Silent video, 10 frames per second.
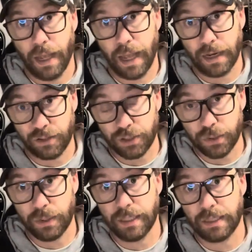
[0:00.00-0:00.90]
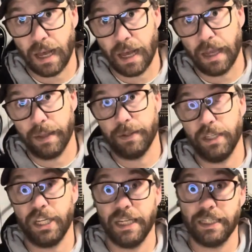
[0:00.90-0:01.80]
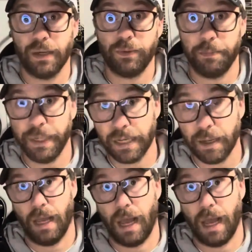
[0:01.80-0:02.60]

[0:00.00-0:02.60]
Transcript: And as soon as I change out the pickup,